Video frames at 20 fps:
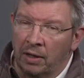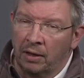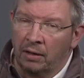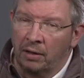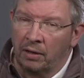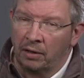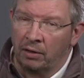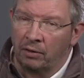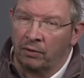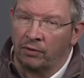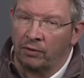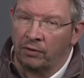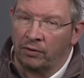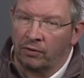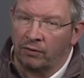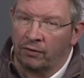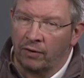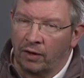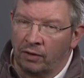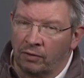usage
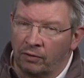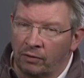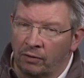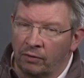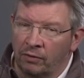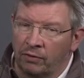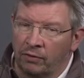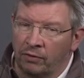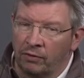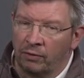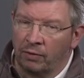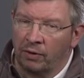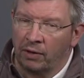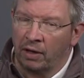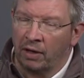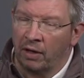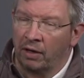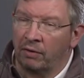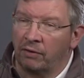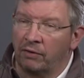of the exhaust to
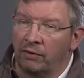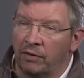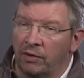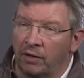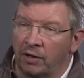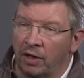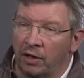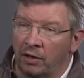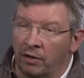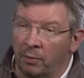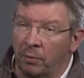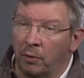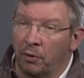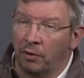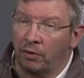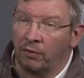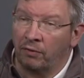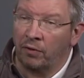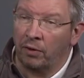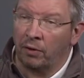enhance the
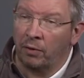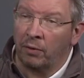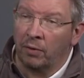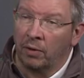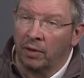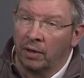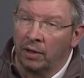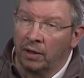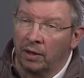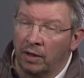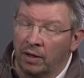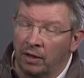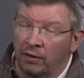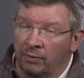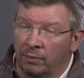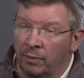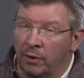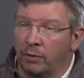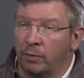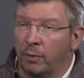underbody flow
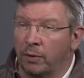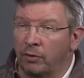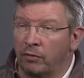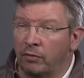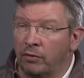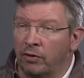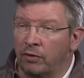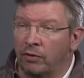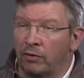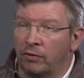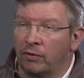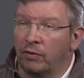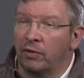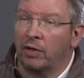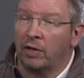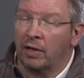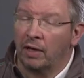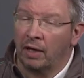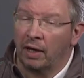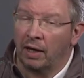is much reduced,
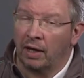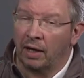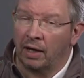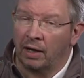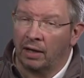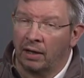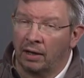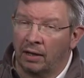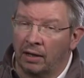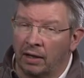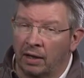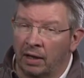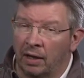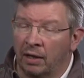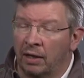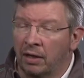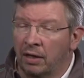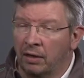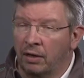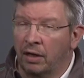and
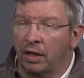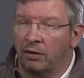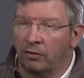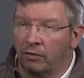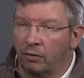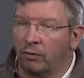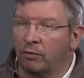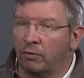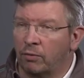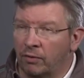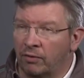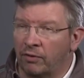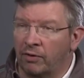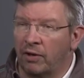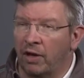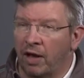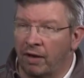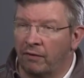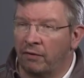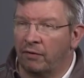the exhaust will
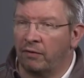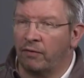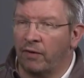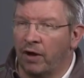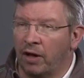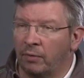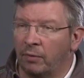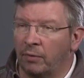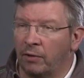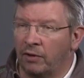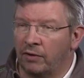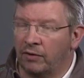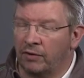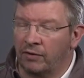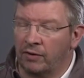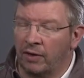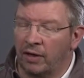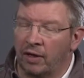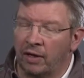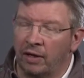still have an effect, but
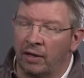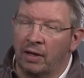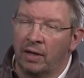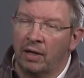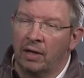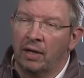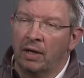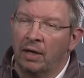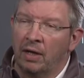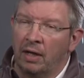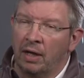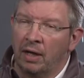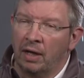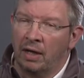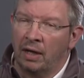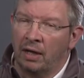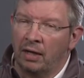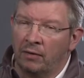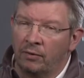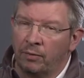it's
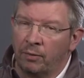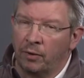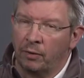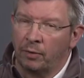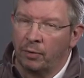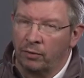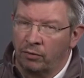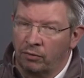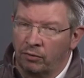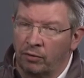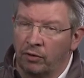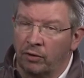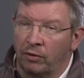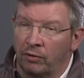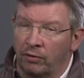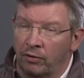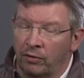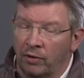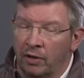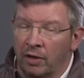much
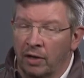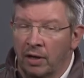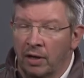reduced.